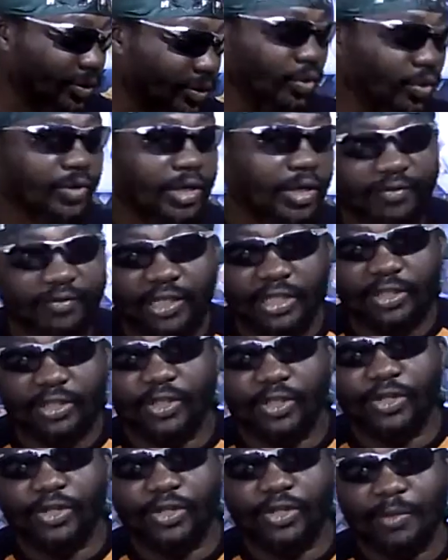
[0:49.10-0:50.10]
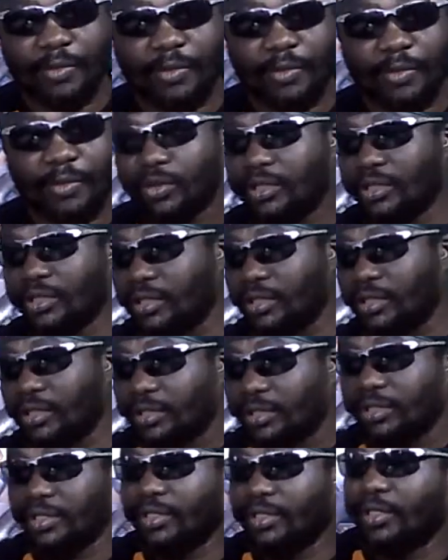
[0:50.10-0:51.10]
who have not heard about
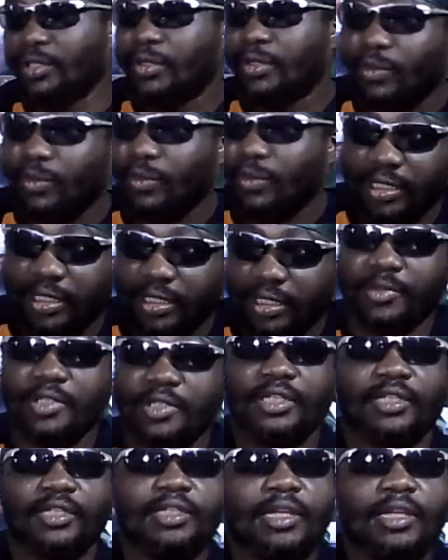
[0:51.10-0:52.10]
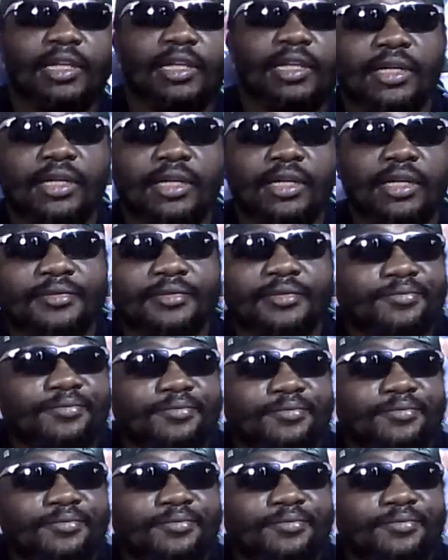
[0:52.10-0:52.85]
what happened in Lebanon?